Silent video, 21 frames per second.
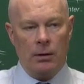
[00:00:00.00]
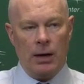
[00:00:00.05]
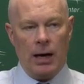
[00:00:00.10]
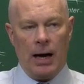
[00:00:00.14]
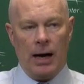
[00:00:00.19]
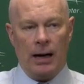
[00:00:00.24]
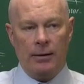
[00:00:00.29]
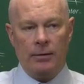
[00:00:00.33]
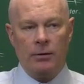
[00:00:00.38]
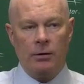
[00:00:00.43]

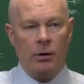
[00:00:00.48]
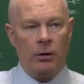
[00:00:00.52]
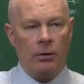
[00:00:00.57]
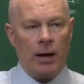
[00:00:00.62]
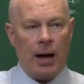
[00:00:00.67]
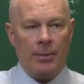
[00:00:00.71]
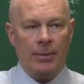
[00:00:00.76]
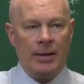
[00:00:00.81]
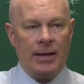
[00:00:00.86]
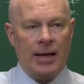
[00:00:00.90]

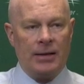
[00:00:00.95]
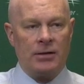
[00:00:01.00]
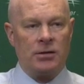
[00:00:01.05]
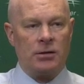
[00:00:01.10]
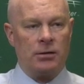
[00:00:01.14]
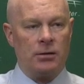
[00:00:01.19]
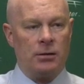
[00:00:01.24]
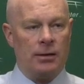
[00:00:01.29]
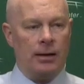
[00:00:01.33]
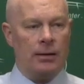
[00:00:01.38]

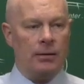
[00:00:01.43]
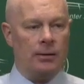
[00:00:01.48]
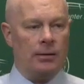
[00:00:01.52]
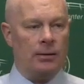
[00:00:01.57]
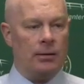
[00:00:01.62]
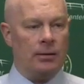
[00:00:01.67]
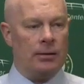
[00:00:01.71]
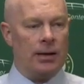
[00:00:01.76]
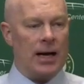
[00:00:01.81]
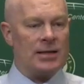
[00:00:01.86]
Yeah,
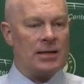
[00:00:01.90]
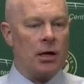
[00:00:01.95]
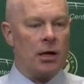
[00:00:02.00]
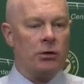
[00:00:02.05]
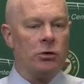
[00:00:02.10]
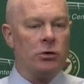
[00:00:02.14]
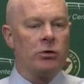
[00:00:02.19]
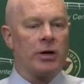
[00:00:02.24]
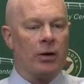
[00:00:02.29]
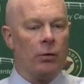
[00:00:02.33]
that's
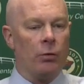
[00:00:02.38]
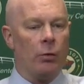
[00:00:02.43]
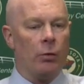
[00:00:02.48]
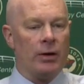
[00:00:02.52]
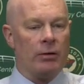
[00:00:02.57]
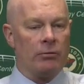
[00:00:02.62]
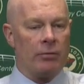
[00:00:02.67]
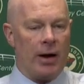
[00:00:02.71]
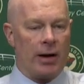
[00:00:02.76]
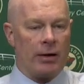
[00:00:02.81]
how you can
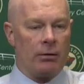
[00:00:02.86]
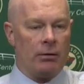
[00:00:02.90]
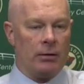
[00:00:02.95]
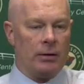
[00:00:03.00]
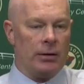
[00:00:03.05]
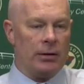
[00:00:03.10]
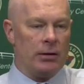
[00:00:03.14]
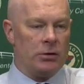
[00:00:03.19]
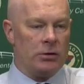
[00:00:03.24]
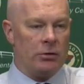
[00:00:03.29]
win
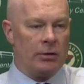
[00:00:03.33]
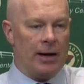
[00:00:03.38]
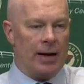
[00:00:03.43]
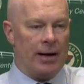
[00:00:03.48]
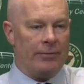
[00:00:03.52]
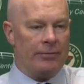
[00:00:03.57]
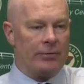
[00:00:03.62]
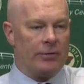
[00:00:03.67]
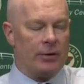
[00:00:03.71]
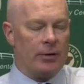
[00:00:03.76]
regularly, is you
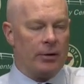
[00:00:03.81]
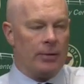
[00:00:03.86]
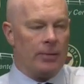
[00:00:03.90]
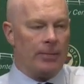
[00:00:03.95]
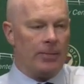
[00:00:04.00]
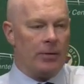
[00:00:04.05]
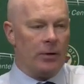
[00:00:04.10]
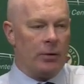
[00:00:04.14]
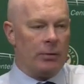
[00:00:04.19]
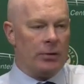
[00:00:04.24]
have
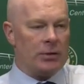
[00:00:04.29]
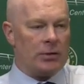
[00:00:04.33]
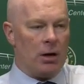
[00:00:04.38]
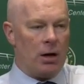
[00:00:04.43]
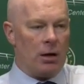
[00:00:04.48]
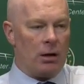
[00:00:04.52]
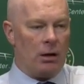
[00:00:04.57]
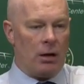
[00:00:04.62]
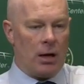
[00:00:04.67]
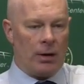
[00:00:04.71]
to, we
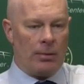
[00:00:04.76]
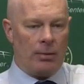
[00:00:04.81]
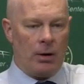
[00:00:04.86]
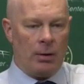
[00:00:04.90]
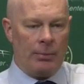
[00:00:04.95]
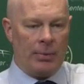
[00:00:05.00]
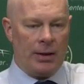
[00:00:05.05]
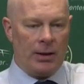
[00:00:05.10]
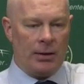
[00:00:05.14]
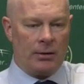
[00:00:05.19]
talk a lot
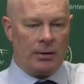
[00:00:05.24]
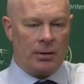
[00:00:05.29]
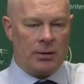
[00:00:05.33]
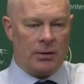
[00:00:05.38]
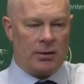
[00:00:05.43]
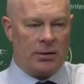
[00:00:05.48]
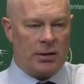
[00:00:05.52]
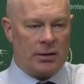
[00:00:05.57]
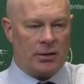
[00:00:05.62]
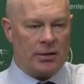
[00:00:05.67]
about being
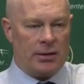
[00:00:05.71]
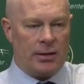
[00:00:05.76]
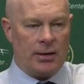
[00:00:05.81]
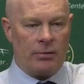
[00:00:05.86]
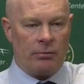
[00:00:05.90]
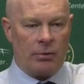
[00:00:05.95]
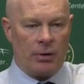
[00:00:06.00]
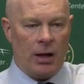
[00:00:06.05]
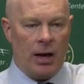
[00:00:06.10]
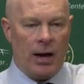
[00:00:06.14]

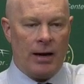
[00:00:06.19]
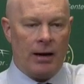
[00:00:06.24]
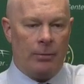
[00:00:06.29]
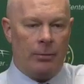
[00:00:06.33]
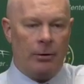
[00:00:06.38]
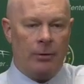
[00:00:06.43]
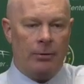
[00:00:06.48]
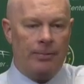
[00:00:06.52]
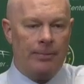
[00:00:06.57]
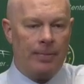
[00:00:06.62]
consistent and
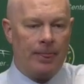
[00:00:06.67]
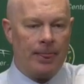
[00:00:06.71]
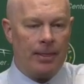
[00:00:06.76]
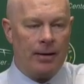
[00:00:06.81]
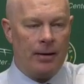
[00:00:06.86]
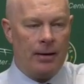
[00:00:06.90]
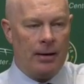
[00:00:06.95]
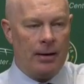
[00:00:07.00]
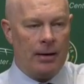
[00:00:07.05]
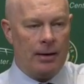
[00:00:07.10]
reliable.
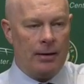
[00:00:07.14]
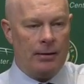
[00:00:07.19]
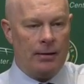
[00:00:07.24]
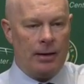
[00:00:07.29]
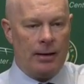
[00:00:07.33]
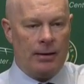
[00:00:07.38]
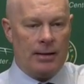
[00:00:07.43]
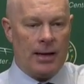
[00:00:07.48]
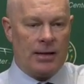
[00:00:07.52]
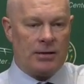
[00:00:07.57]

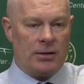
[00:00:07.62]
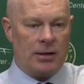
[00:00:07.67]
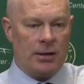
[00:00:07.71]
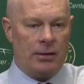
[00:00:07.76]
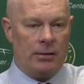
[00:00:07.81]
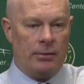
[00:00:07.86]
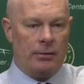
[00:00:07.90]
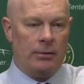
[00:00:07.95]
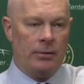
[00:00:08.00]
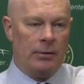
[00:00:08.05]
And that's
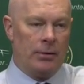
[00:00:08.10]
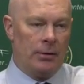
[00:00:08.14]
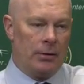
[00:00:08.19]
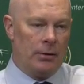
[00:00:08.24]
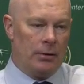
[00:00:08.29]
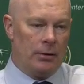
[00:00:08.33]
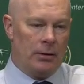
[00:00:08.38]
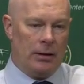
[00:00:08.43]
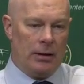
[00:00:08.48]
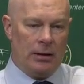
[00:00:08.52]
in
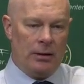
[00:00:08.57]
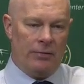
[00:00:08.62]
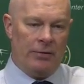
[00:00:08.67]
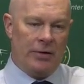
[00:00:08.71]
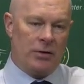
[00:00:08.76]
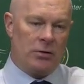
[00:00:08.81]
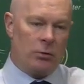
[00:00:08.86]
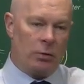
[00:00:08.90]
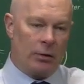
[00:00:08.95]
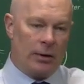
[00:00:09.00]

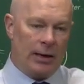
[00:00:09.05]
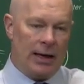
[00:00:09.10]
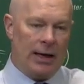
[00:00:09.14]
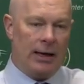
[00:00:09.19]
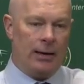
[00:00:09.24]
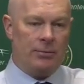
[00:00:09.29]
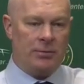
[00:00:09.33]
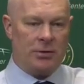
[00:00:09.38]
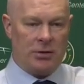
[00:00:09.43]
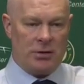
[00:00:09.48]
individual
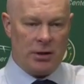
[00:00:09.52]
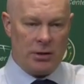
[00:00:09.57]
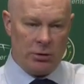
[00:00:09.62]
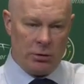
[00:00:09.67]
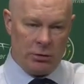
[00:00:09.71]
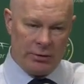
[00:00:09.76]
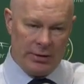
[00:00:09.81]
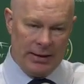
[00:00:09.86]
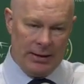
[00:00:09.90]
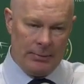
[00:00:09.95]
games. It's
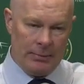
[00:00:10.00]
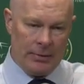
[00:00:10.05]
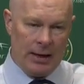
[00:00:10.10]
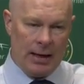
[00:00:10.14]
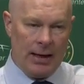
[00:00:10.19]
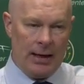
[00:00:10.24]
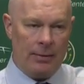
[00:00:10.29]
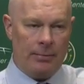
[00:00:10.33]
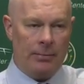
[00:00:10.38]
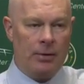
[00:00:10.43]
in your team
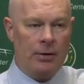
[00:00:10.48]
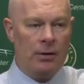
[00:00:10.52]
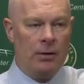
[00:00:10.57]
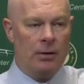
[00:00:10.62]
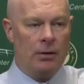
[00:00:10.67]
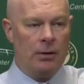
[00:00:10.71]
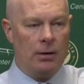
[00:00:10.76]
game.